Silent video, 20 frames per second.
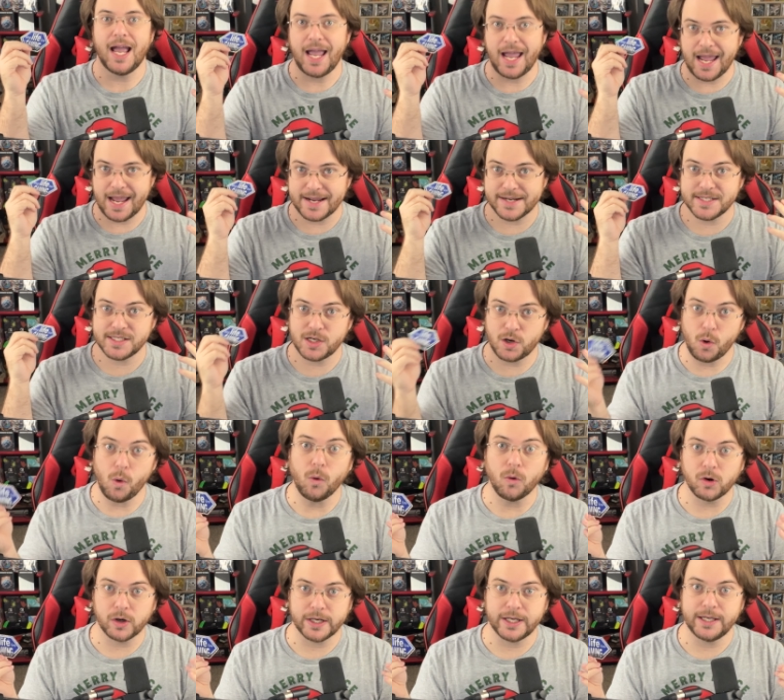And
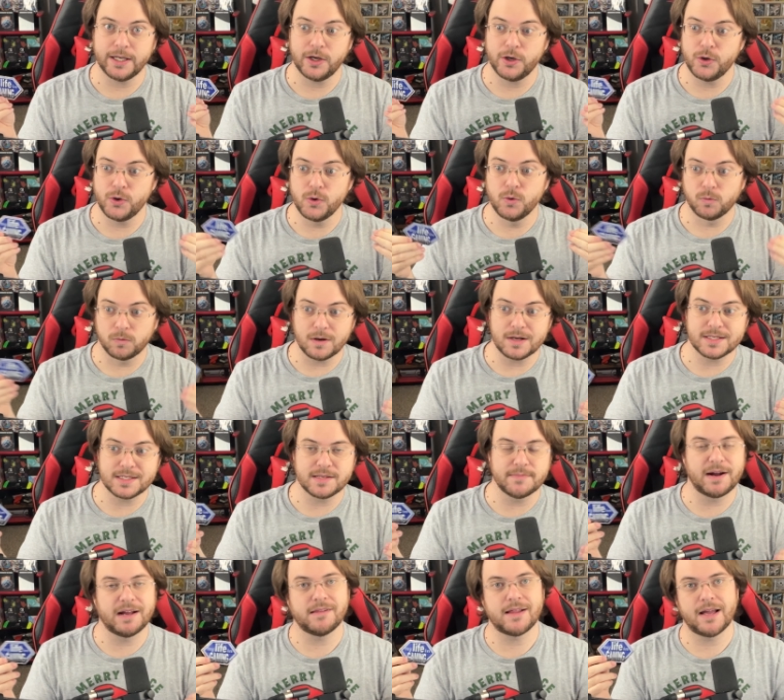Corey, who runs
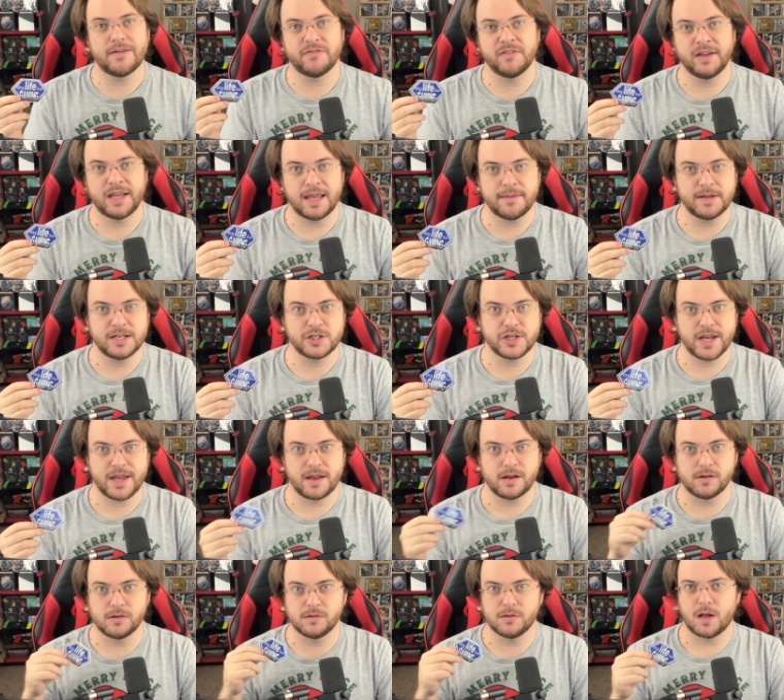the My Life in Gaming
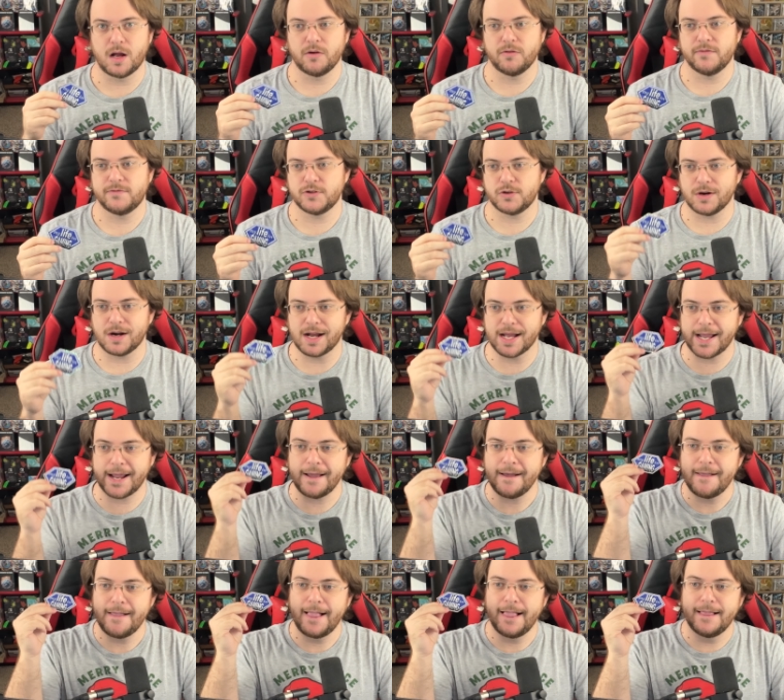channel along with
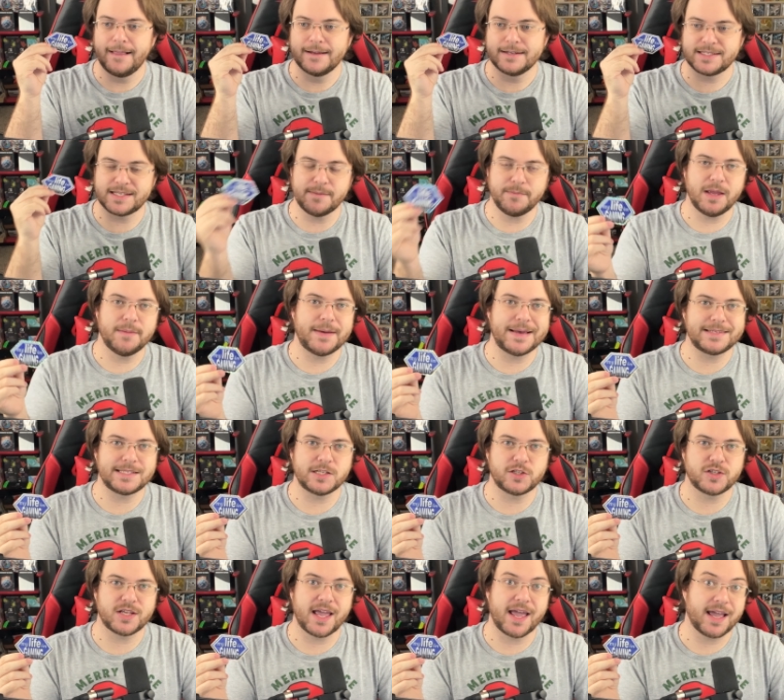Try, sent me a
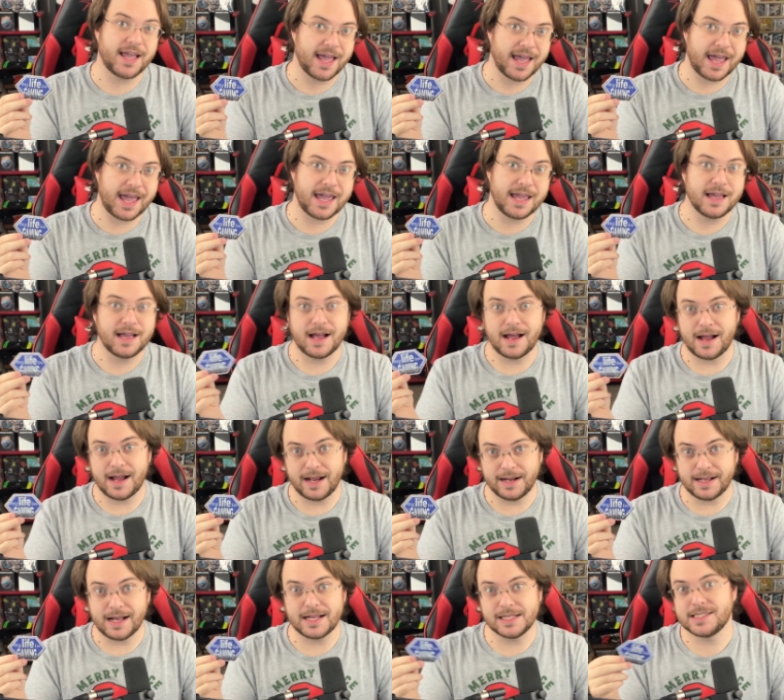message saying, hey,
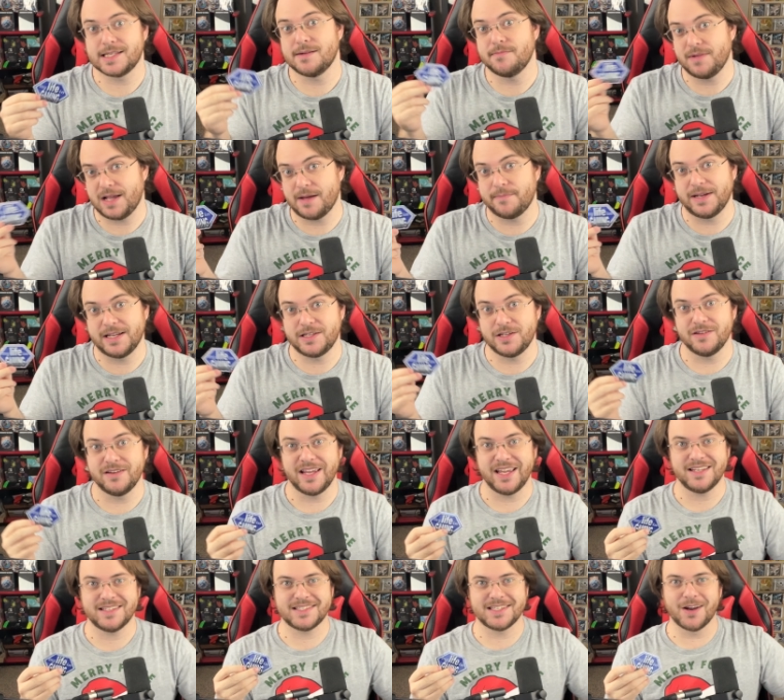I got some, how many do you
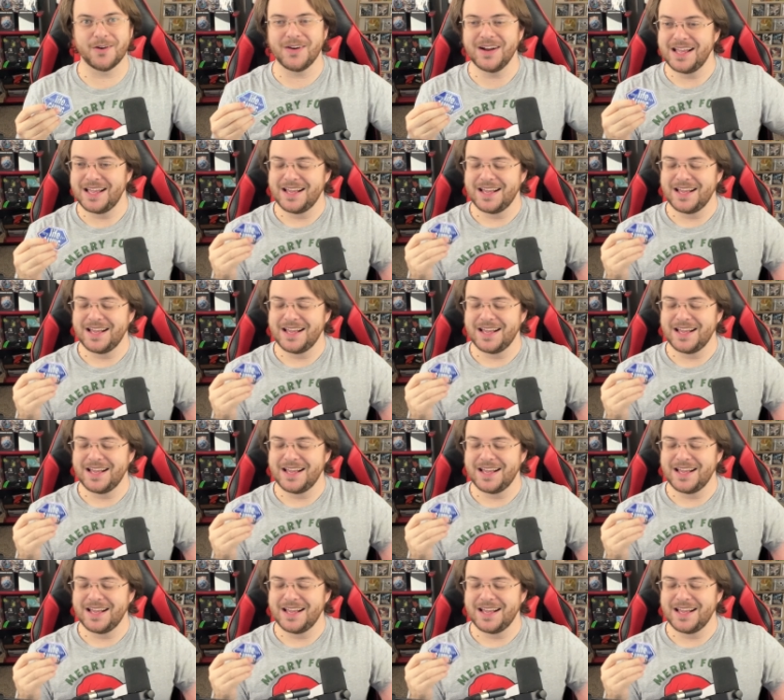need? So